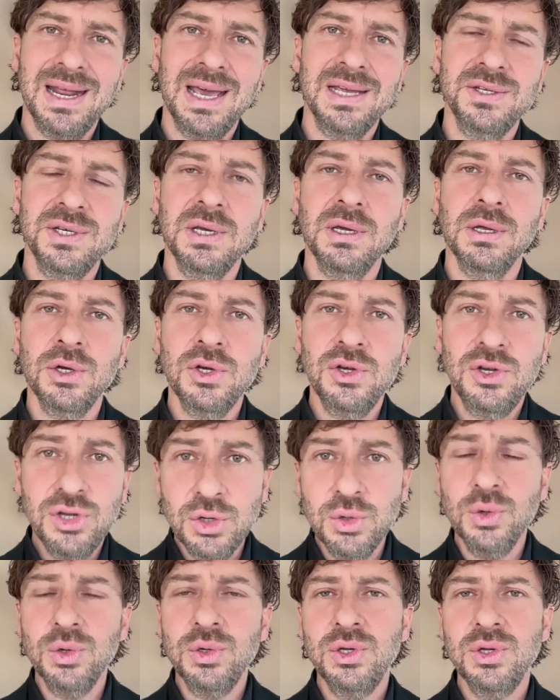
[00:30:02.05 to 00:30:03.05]
aging
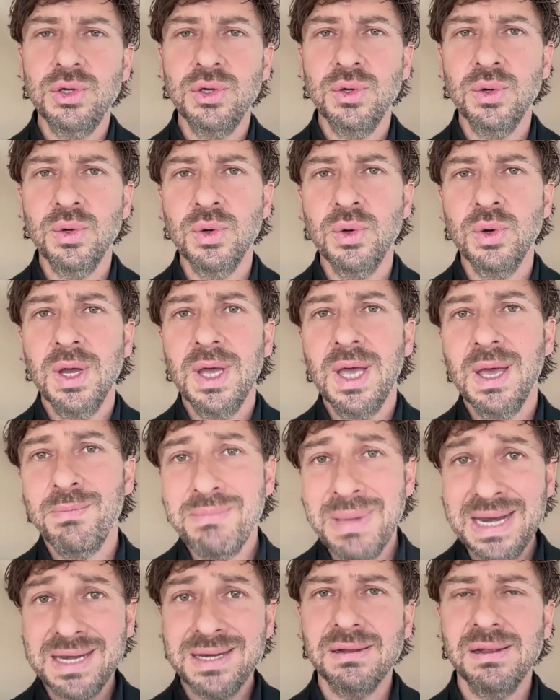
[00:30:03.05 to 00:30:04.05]
due to
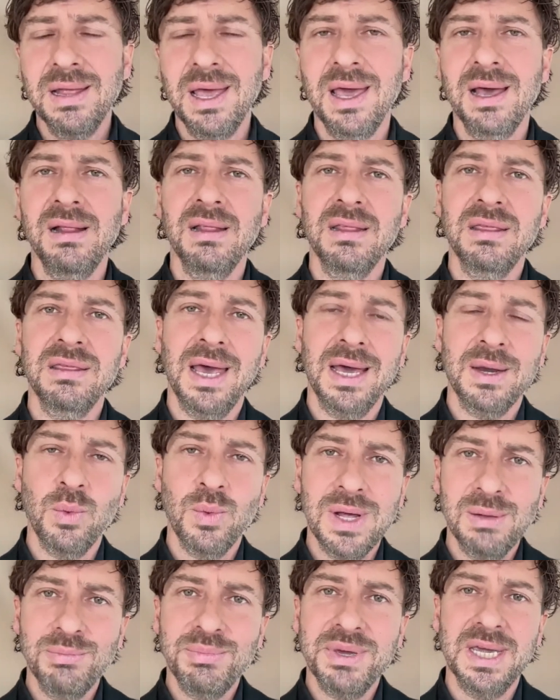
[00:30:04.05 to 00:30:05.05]
mental health and
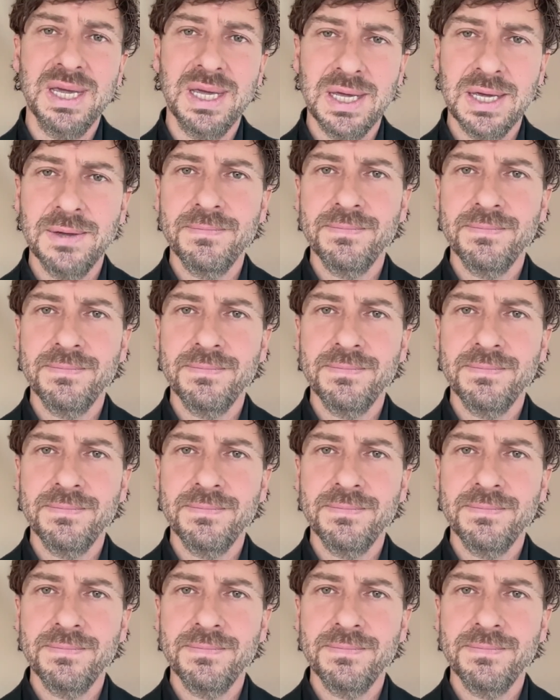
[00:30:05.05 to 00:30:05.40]
well-being.